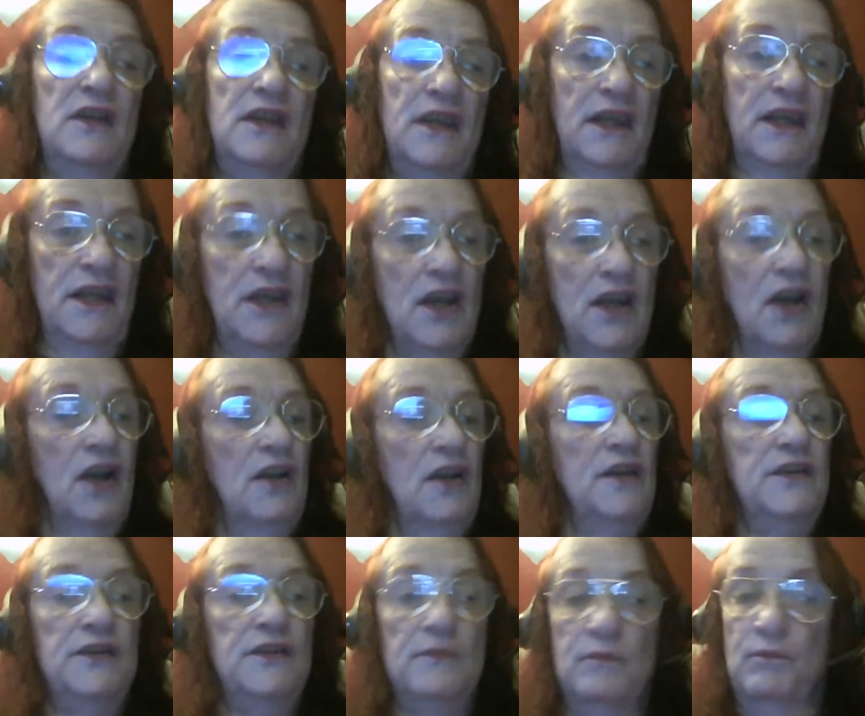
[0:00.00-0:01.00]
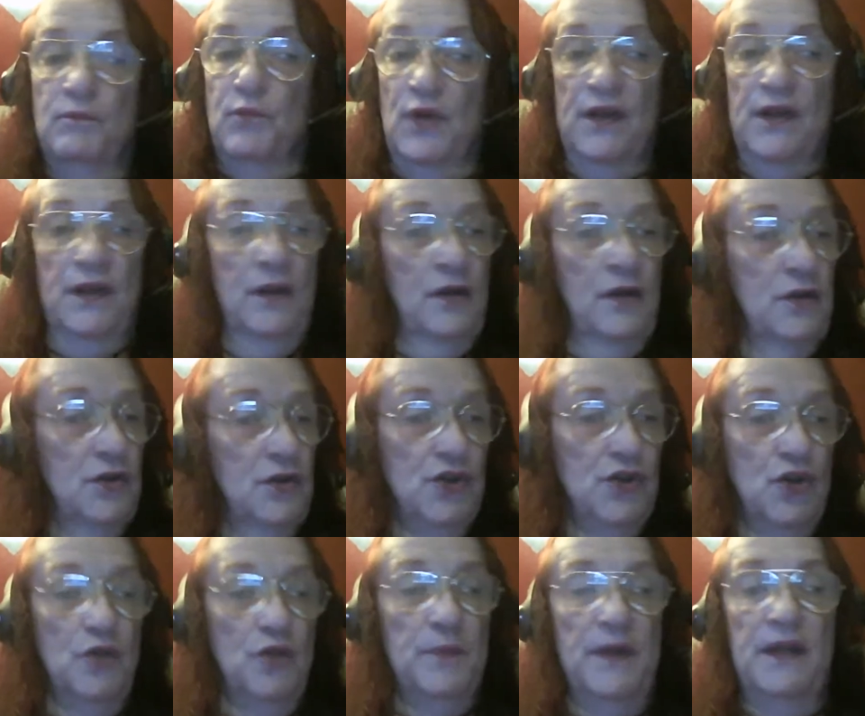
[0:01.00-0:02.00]
in Ireland, Britain,
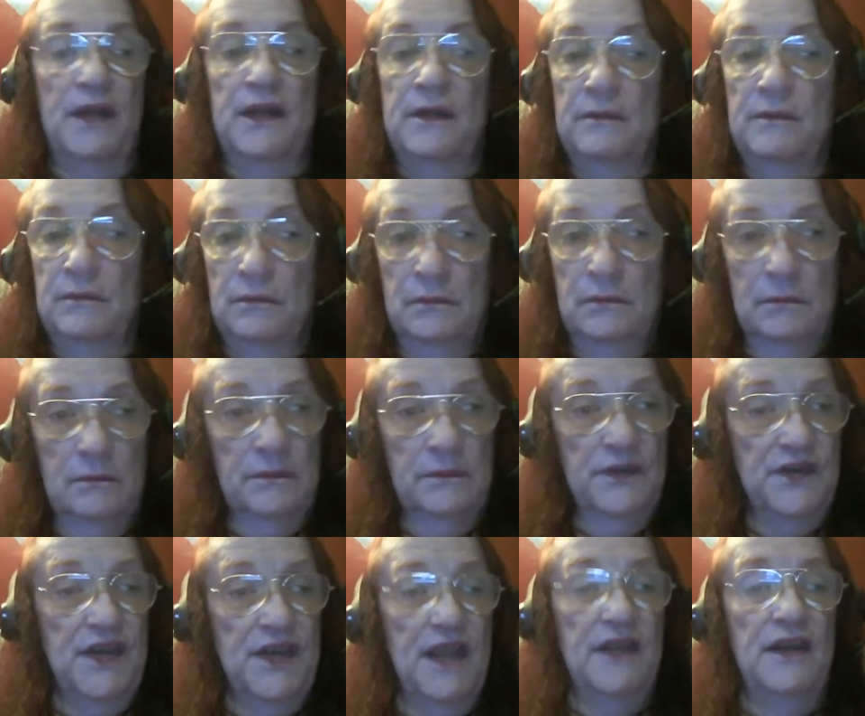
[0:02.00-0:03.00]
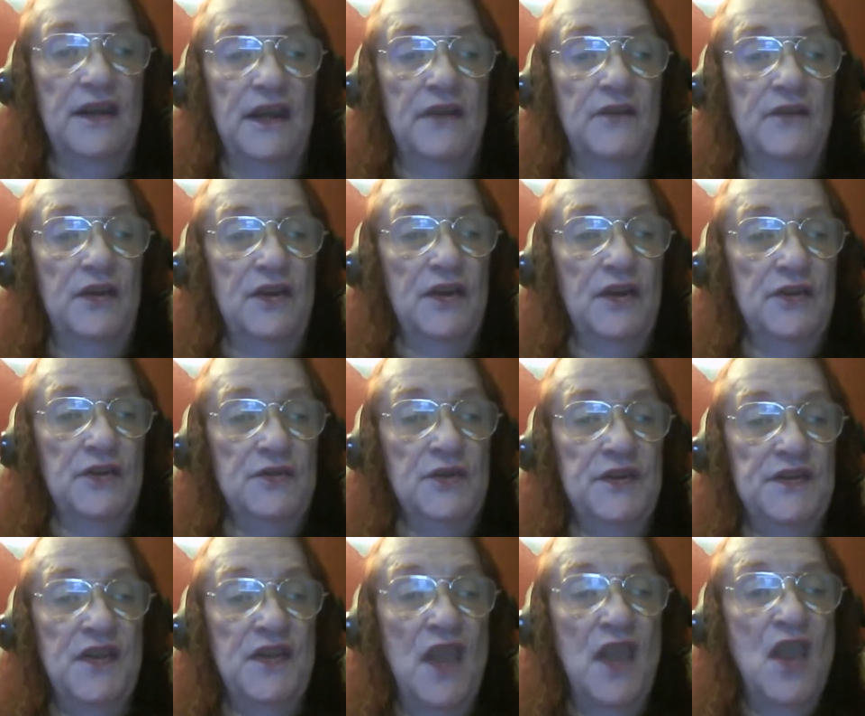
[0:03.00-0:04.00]
Germany, Scandinavian
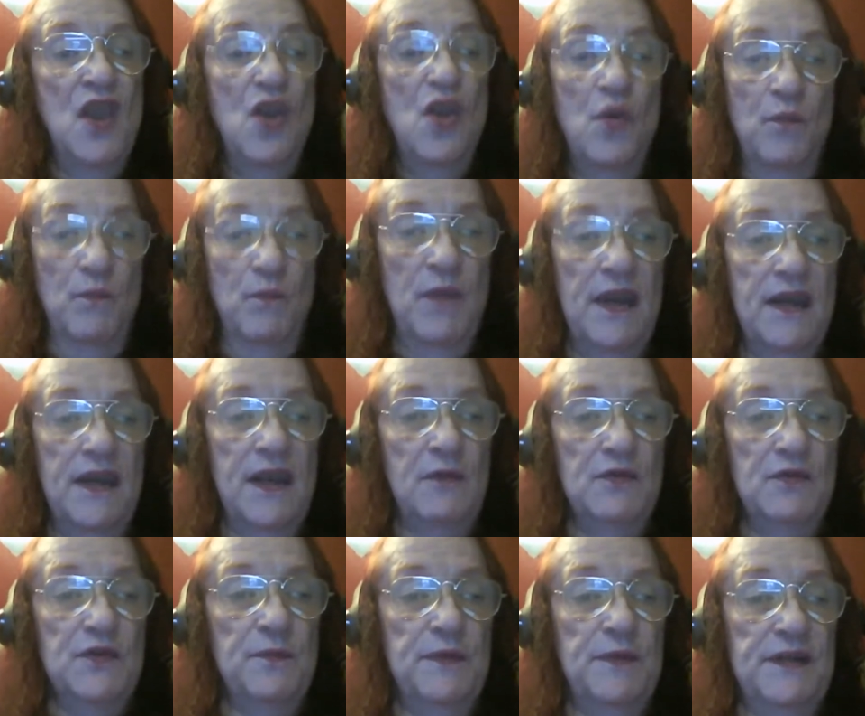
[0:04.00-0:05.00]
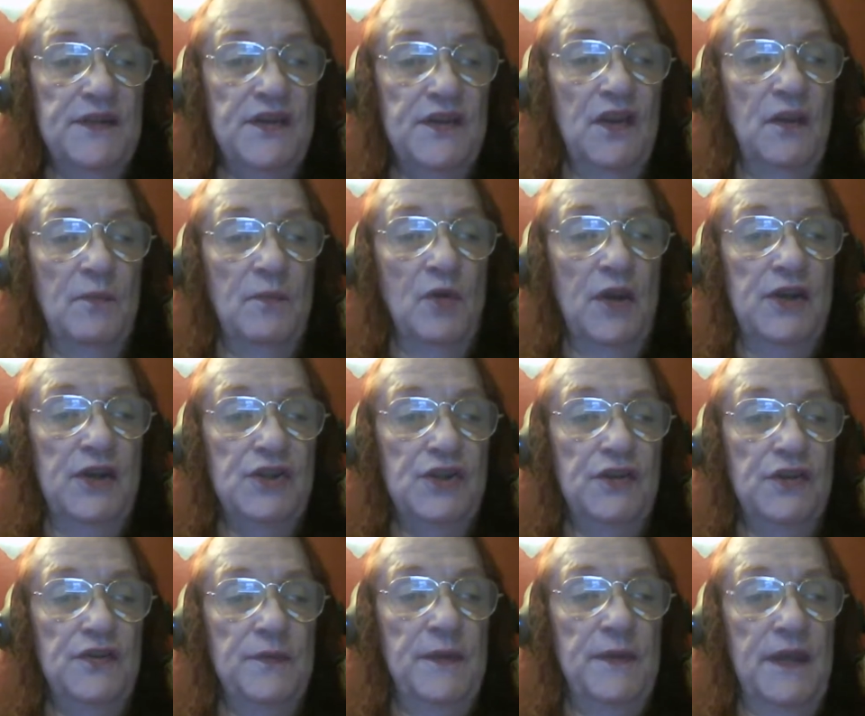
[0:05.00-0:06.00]
countries, May Day was a big
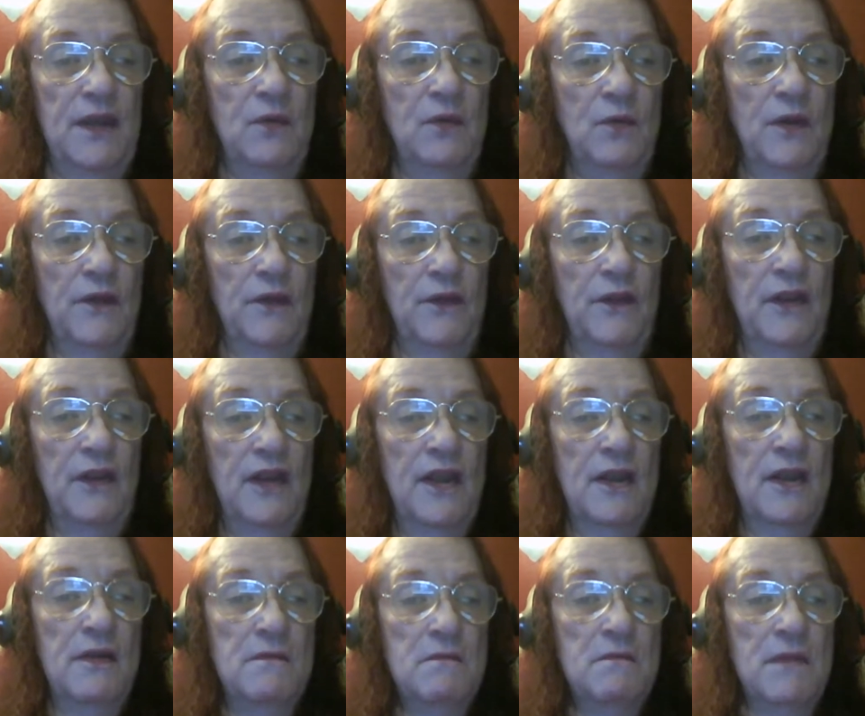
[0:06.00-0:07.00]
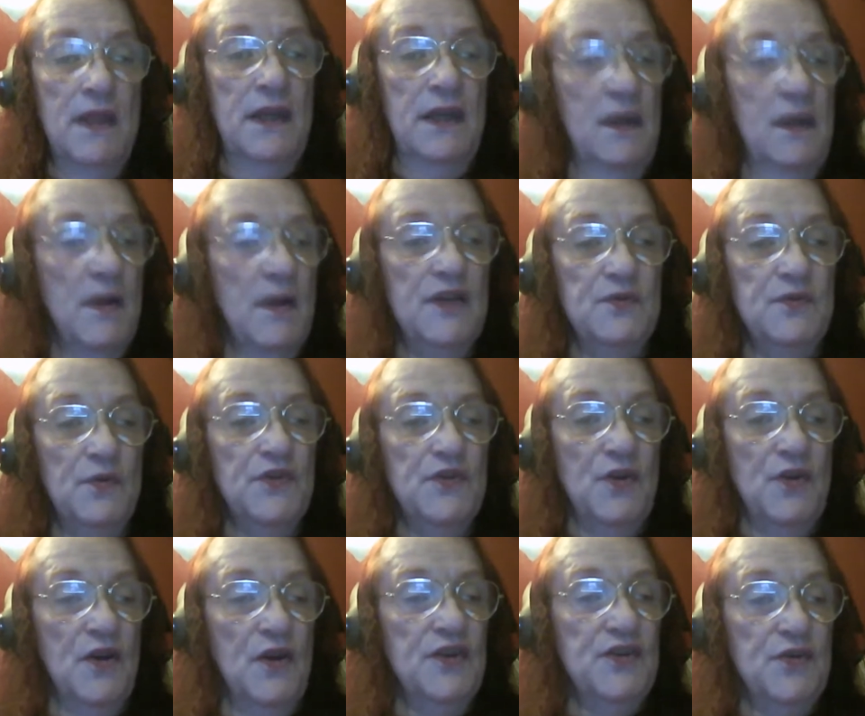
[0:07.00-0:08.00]
celebration to begin with. And you might as well
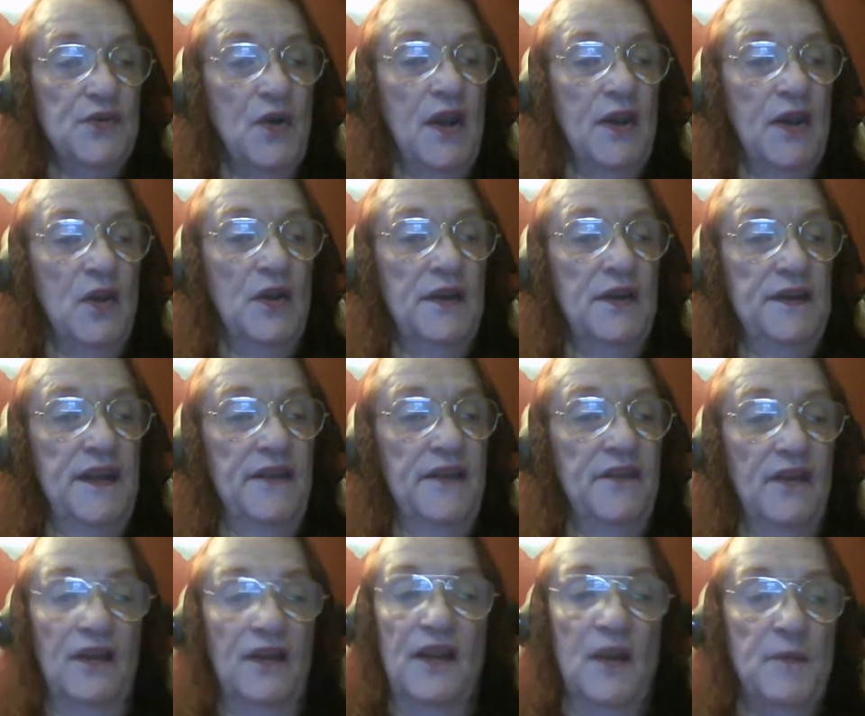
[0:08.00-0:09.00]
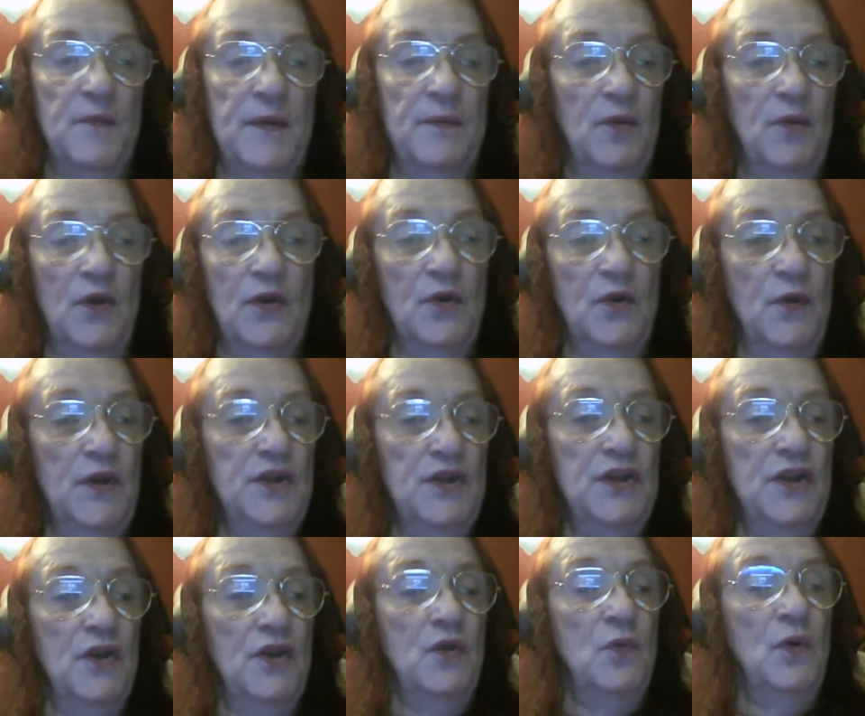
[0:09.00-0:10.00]
start a strike on a day that a lot of people aren't going to
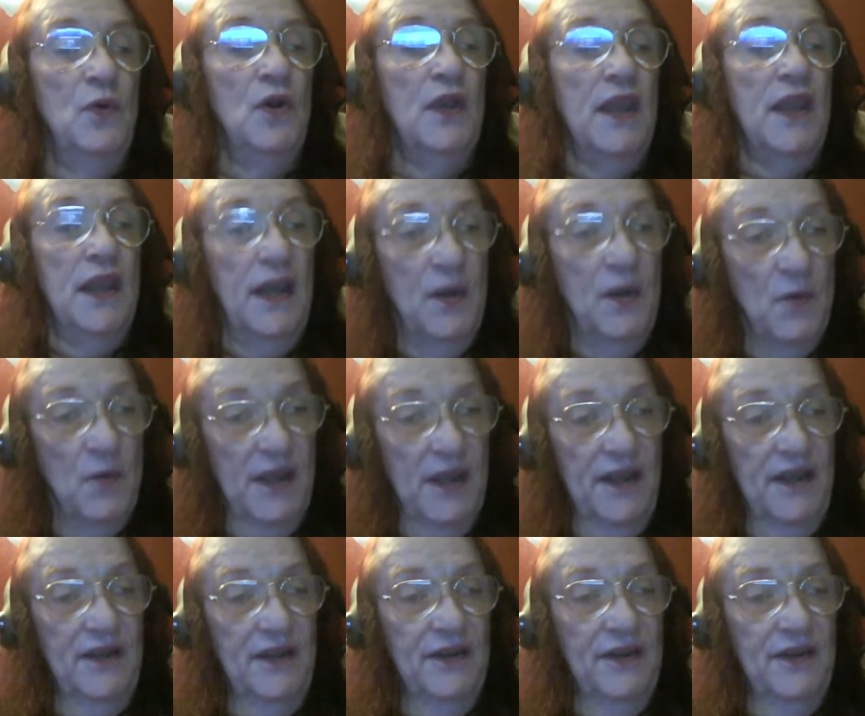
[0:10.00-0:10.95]
go to work anyway.